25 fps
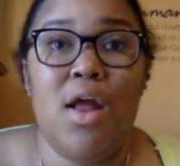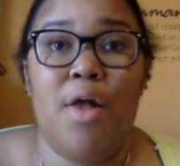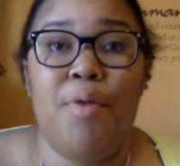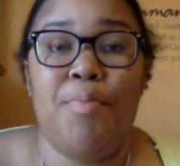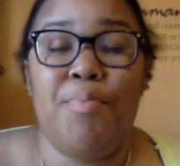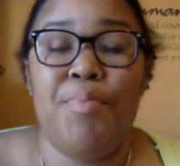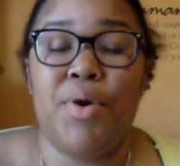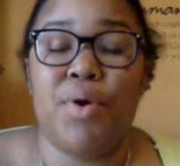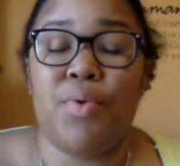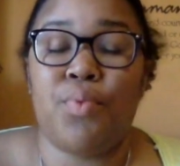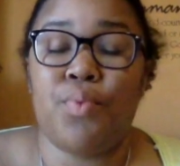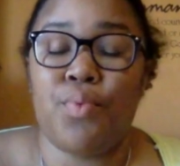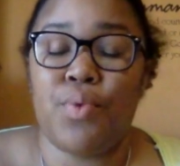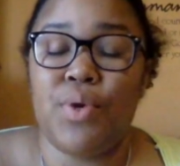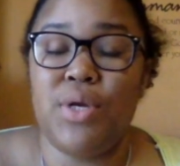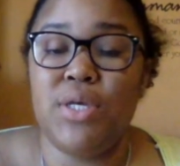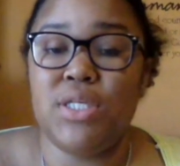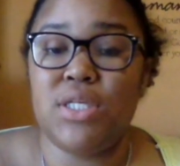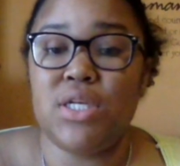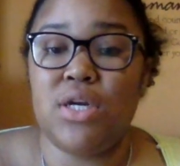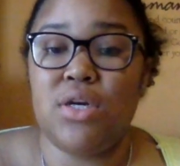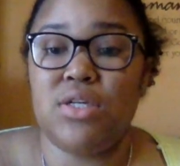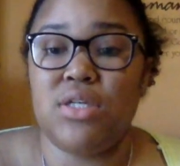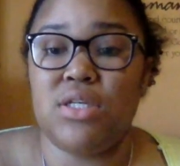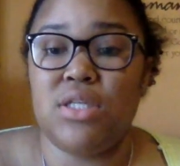but
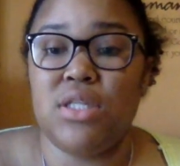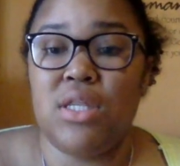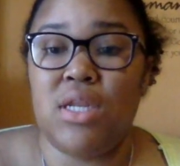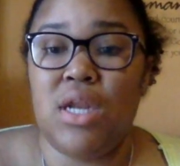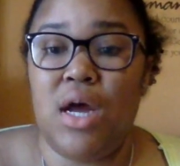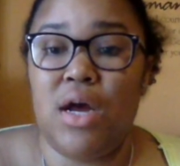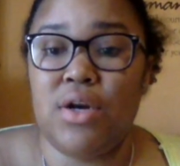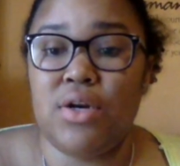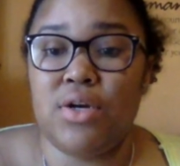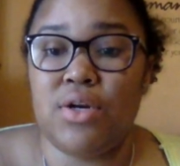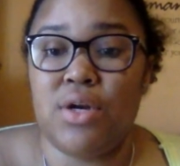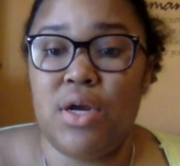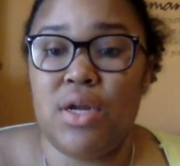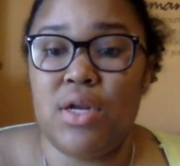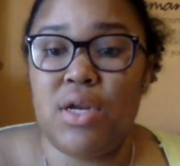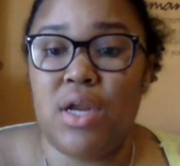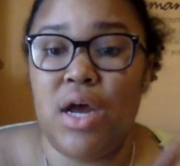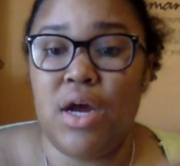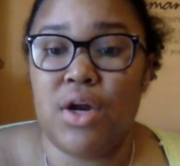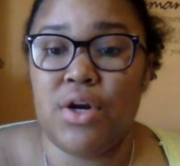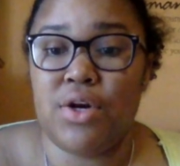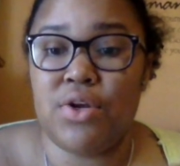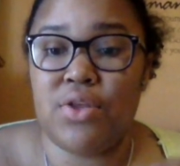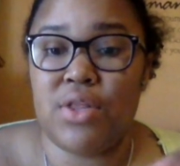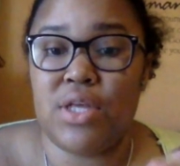research a
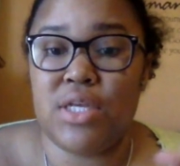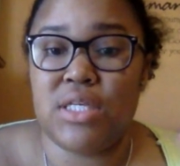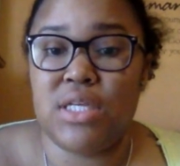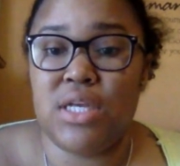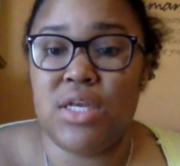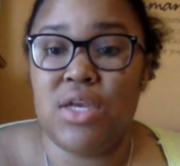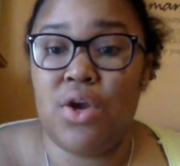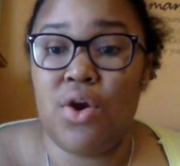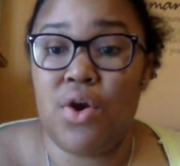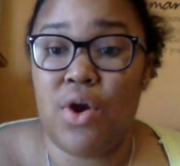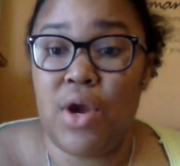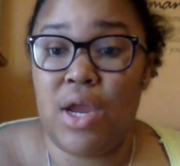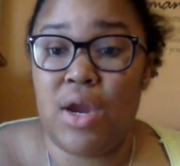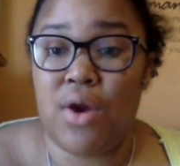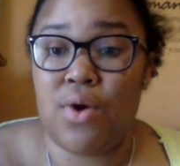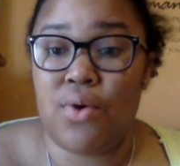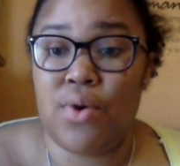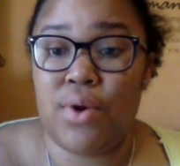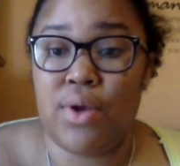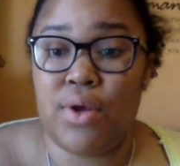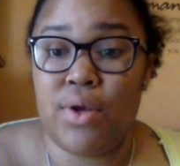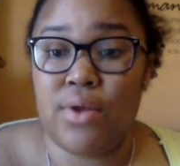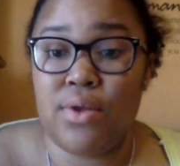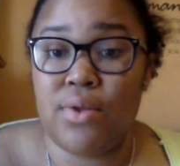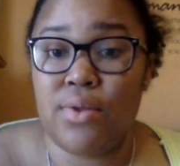doctor that's in your
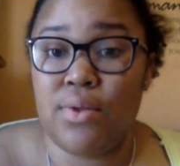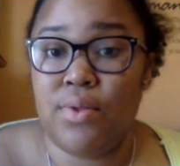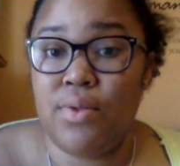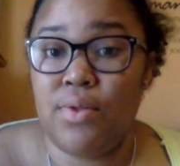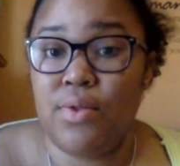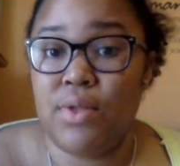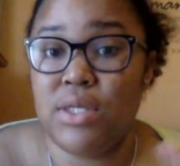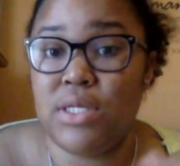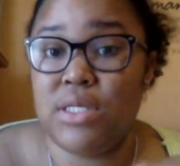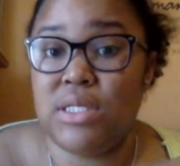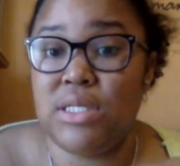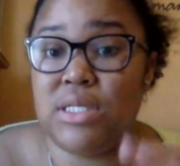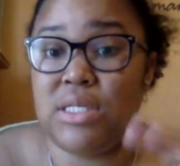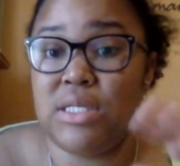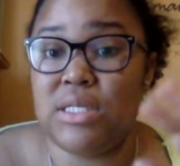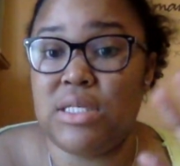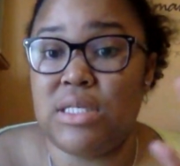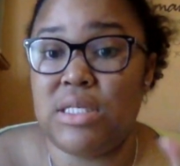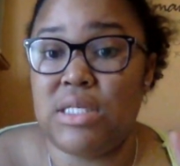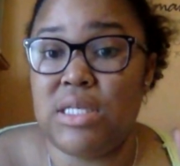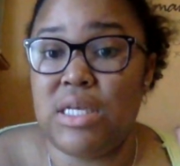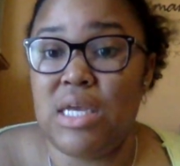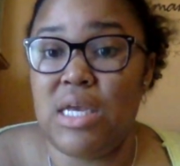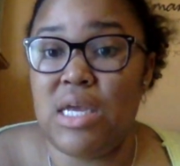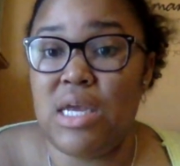area to
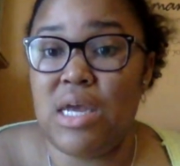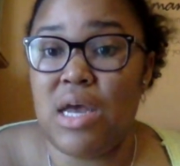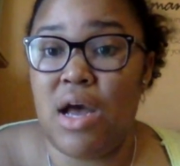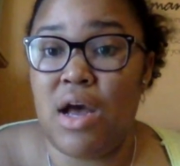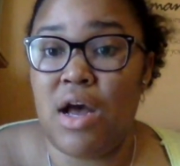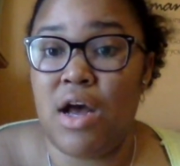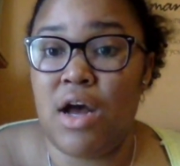see